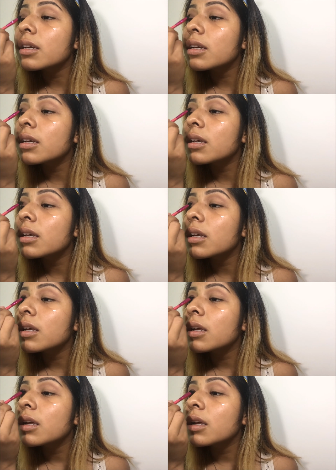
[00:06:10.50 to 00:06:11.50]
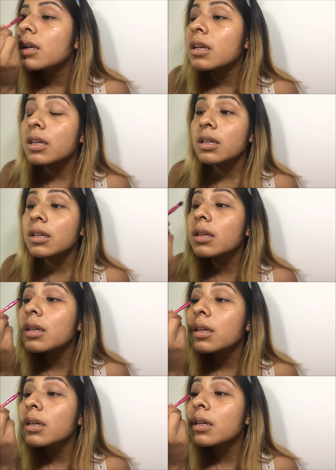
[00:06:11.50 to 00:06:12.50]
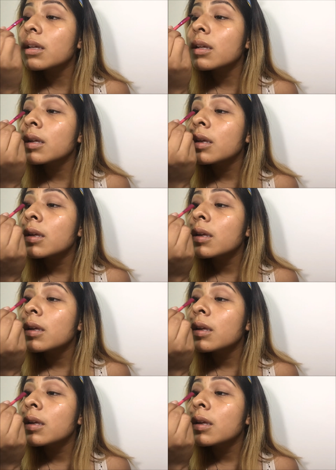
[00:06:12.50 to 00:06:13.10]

Nothing is said.